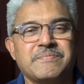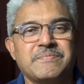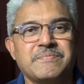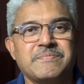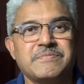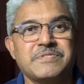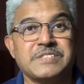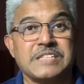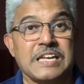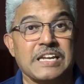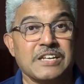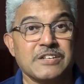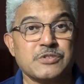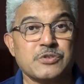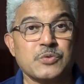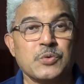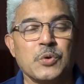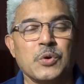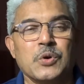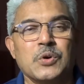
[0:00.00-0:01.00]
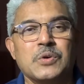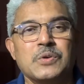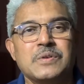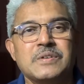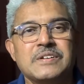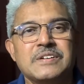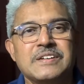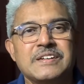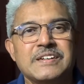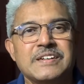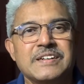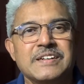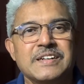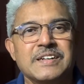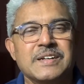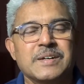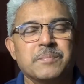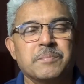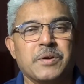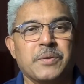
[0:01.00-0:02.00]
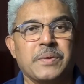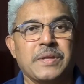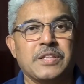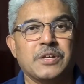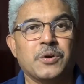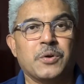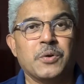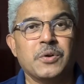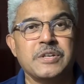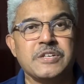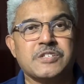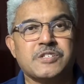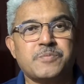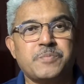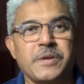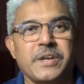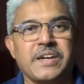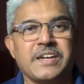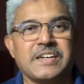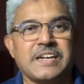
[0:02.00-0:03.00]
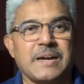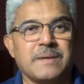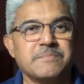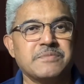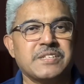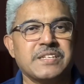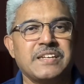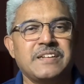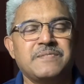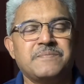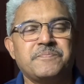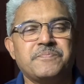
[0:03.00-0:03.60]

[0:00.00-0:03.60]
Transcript: status quo. But when the Holy Spirit comes in,